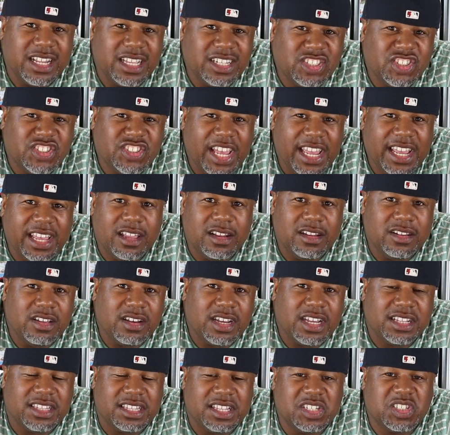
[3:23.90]
Let's take a
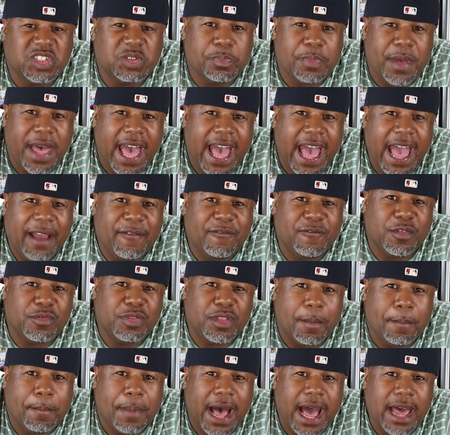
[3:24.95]
look at this bag from
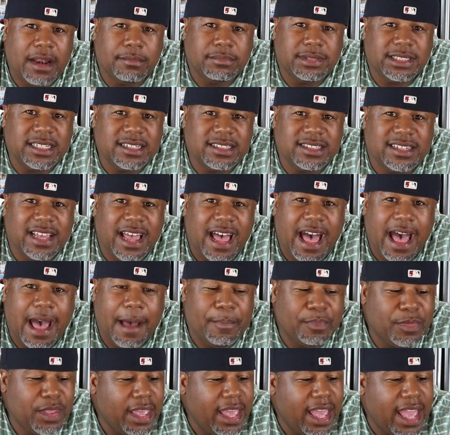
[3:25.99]
the bottom to the
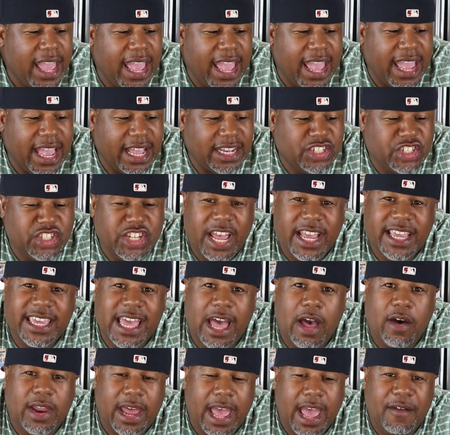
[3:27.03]
top and check
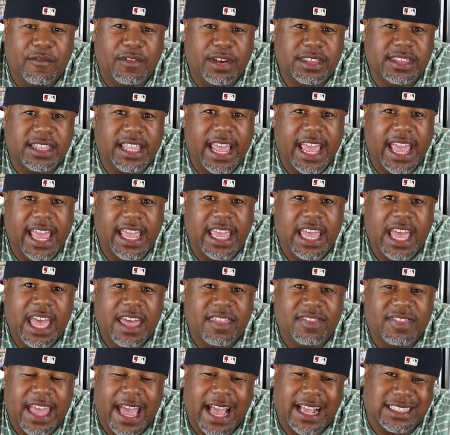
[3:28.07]
out everything
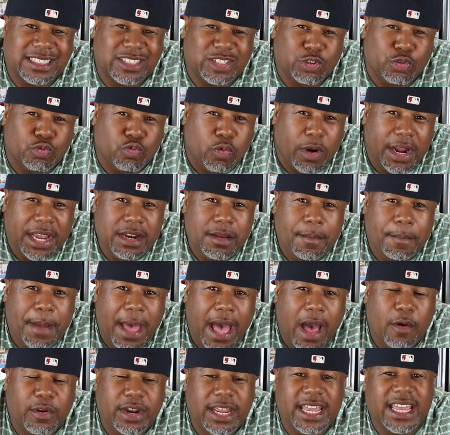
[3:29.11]
that's great
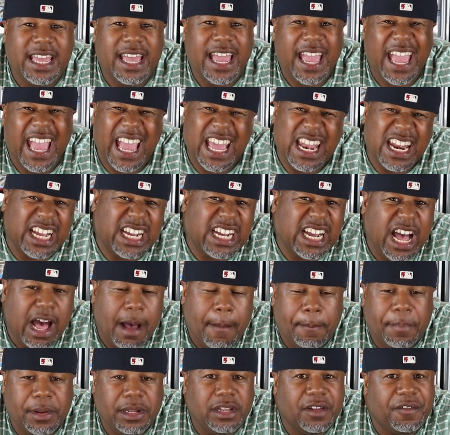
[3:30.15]
about it and a
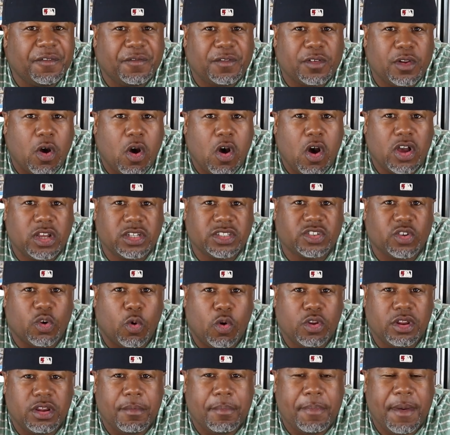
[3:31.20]
couple of flaws
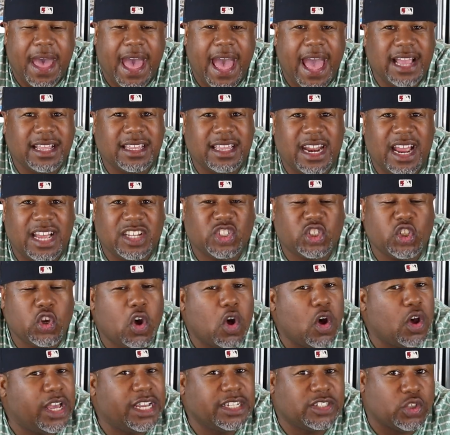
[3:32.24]
on the bag that I
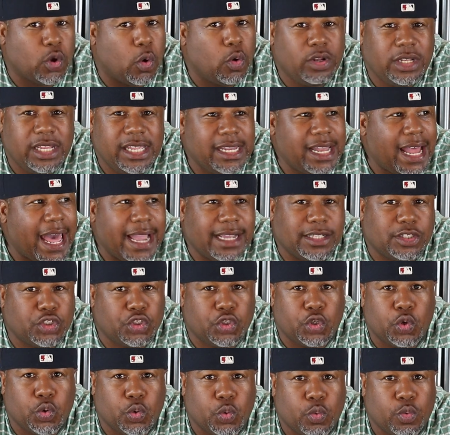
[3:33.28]
saw. It's only like
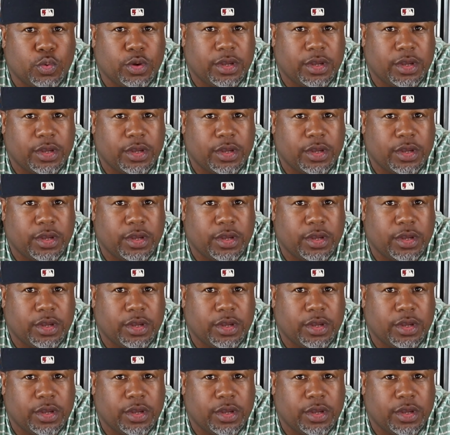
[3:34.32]
two.